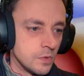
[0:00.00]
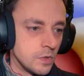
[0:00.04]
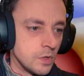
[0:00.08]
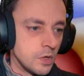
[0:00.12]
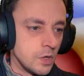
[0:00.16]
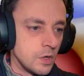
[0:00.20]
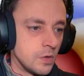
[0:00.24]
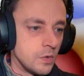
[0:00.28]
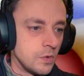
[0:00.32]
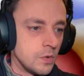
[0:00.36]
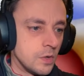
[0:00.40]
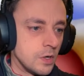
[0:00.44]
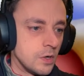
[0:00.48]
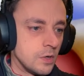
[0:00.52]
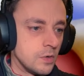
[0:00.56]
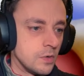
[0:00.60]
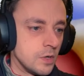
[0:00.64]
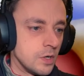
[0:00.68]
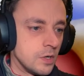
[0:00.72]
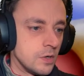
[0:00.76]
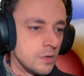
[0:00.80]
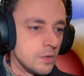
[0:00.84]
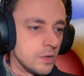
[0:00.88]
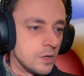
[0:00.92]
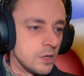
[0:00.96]

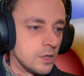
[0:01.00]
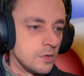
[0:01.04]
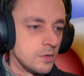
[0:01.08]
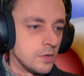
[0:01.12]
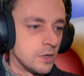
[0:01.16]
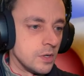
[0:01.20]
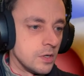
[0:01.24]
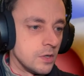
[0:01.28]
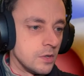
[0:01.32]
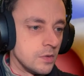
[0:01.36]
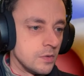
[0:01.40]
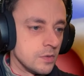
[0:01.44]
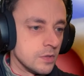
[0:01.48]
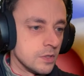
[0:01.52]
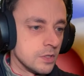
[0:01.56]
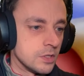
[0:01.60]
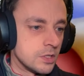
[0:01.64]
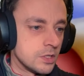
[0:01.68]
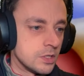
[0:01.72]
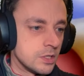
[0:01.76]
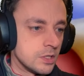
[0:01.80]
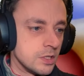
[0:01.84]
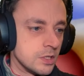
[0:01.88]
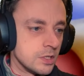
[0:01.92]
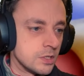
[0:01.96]
Oh!
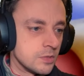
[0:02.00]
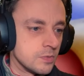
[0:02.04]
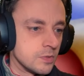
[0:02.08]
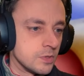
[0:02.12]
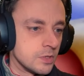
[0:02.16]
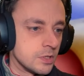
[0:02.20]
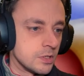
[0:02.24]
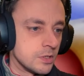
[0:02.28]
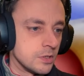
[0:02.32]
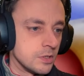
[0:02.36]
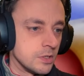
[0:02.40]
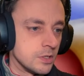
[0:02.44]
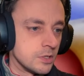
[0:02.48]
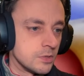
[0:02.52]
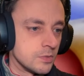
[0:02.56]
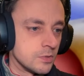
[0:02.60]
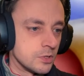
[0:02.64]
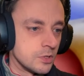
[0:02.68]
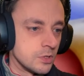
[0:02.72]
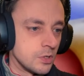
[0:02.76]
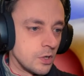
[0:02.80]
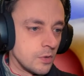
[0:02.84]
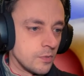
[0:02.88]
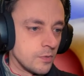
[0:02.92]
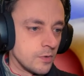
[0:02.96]
This
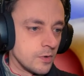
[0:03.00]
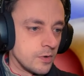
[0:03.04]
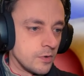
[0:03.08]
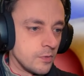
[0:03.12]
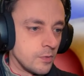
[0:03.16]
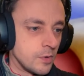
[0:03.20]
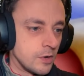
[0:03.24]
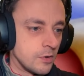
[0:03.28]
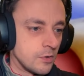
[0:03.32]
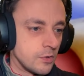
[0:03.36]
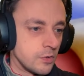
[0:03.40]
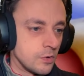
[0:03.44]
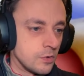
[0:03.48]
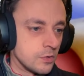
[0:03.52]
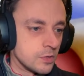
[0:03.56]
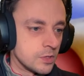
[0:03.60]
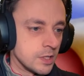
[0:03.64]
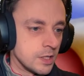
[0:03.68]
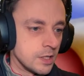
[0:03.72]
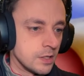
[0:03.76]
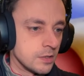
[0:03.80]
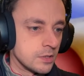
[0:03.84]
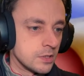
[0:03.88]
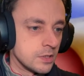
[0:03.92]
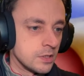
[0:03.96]
was not very well thought
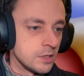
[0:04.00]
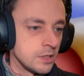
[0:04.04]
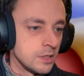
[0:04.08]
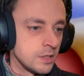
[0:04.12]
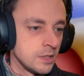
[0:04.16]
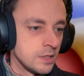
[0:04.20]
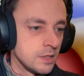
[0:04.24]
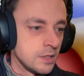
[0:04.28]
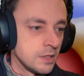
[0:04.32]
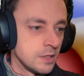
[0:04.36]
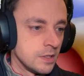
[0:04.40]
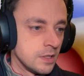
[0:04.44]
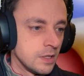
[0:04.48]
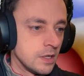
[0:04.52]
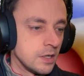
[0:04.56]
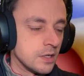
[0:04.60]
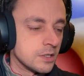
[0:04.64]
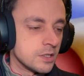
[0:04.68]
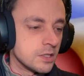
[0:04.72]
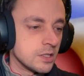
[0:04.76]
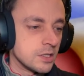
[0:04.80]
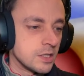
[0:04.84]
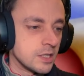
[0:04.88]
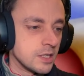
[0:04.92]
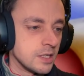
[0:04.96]
out. Oh,
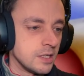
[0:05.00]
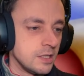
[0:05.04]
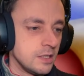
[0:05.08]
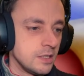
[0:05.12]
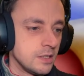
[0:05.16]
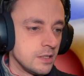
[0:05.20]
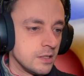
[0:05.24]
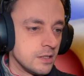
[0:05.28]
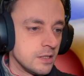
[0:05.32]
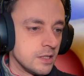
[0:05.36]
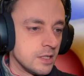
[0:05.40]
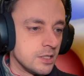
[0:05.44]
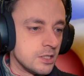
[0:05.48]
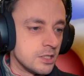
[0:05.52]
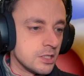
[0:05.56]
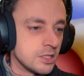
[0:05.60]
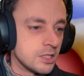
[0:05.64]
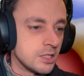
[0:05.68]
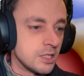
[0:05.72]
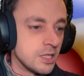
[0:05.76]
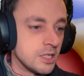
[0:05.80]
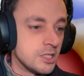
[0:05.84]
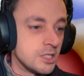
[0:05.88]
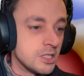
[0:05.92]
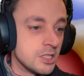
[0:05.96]
it's okay. They
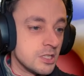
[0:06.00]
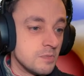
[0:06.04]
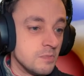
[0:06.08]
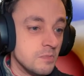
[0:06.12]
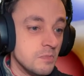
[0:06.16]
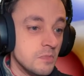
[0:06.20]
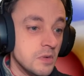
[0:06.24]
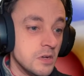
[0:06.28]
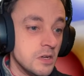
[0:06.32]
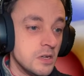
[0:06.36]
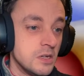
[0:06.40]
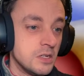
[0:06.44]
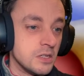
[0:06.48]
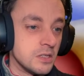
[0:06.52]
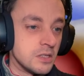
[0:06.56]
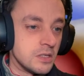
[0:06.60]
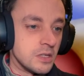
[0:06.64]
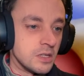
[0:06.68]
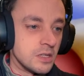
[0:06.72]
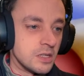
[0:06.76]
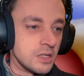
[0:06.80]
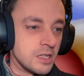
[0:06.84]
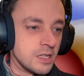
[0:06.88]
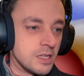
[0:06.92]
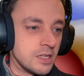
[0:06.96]
just murdered
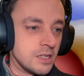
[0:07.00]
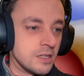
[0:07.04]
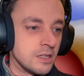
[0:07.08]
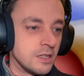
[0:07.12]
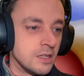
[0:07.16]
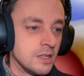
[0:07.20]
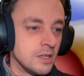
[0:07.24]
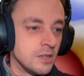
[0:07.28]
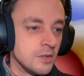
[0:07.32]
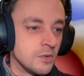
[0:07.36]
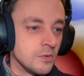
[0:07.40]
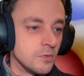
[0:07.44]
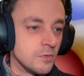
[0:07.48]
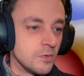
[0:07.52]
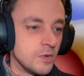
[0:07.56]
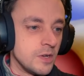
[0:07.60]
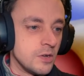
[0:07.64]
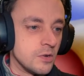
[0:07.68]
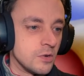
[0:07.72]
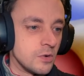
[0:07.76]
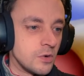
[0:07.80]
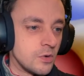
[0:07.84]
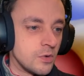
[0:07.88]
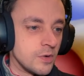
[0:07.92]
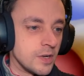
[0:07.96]
the thing
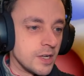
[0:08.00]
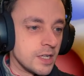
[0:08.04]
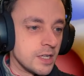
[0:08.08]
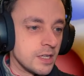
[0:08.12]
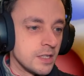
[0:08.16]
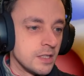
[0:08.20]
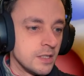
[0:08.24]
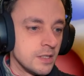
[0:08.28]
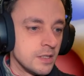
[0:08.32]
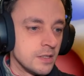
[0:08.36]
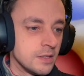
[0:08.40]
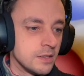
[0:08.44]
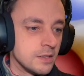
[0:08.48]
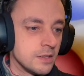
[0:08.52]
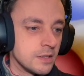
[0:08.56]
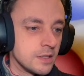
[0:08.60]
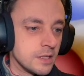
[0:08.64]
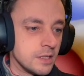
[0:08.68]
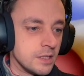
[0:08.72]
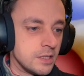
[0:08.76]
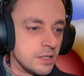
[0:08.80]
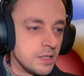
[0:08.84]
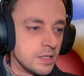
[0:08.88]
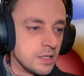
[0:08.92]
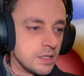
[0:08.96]
real quick.
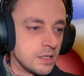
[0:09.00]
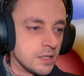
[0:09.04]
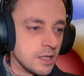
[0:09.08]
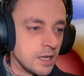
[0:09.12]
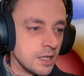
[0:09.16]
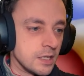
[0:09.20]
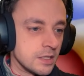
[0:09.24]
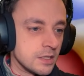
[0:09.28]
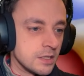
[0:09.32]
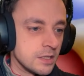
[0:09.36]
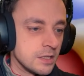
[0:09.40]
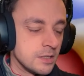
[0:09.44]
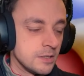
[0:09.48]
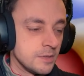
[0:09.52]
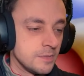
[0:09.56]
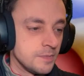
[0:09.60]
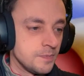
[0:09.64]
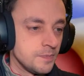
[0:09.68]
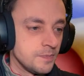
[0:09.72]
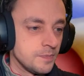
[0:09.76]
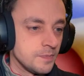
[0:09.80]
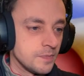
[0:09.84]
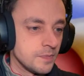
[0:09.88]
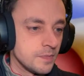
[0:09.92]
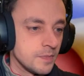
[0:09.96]
Okay, dig that.
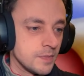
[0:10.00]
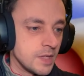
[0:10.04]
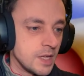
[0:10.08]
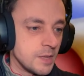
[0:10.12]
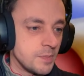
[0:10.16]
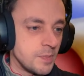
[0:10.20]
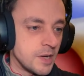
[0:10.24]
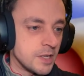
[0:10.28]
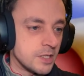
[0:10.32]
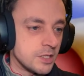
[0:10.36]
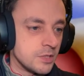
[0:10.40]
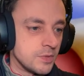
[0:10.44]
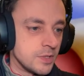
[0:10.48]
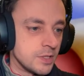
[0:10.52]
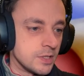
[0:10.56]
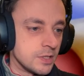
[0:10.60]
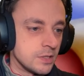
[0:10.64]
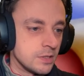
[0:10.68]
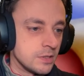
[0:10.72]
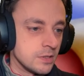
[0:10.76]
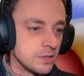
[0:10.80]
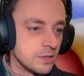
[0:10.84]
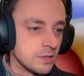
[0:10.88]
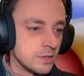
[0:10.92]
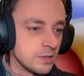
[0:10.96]
Get back to it.
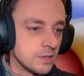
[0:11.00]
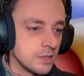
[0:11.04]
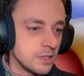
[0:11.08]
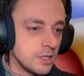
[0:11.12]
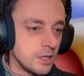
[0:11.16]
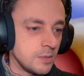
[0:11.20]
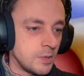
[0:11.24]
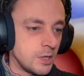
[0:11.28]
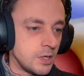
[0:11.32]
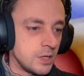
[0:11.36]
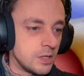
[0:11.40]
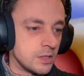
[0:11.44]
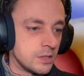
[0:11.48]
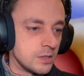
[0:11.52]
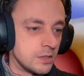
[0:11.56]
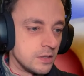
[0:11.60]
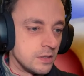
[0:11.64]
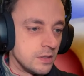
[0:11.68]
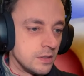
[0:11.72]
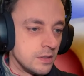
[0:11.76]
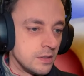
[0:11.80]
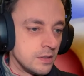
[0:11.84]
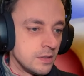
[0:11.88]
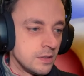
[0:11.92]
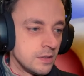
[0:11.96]
Come on.
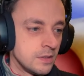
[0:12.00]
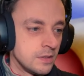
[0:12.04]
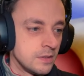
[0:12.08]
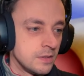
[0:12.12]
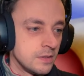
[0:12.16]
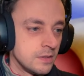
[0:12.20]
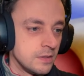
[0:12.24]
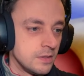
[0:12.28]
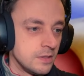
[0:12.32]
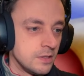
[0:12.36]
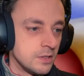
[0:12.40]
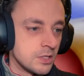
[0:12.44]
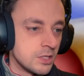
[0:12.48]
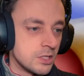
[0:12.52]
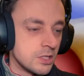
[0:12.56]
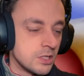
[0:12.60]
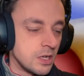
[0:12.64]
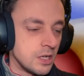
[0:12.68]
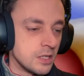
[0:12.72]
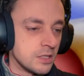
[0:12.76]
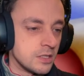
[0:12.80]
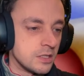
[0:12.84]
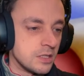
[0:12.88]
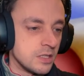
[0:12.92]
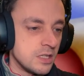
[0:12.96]
You
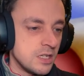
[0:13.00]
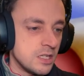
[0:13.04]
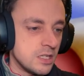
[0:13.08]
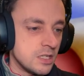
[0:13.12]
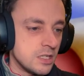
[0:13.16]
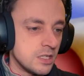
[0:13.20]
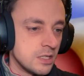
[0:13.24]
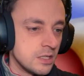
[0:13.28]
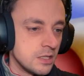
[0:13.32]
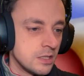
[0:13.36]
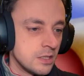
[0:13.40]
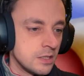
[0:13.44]
started it.